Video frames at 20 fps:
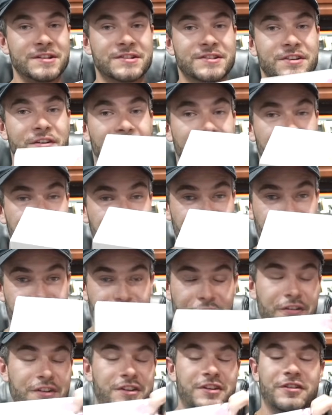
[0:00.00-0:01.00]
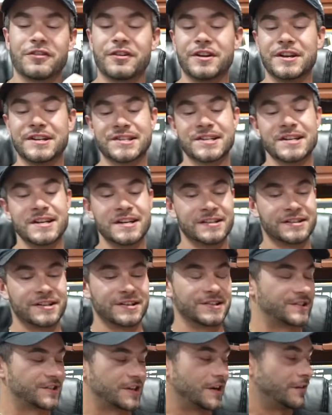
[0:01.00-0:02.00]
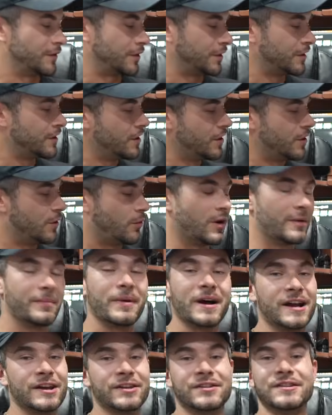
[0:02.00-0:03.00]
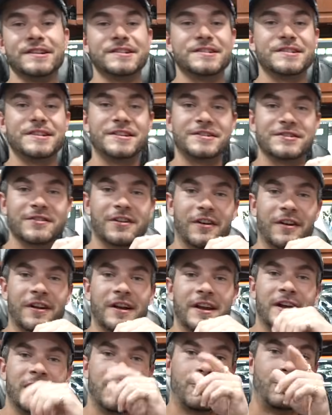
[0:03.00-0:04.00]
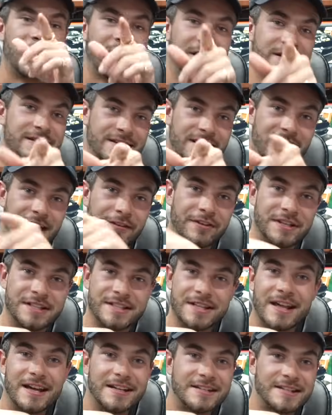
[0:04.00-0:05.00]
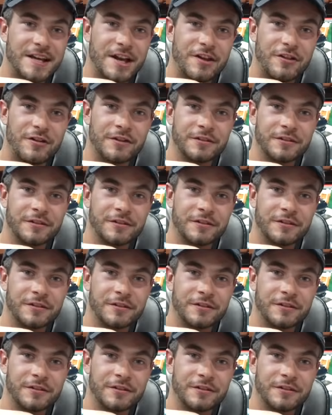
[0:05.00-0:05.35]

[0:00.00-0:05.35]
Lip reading: so I'm very curious to discover what my ethnicities are, and we get to dive into that together.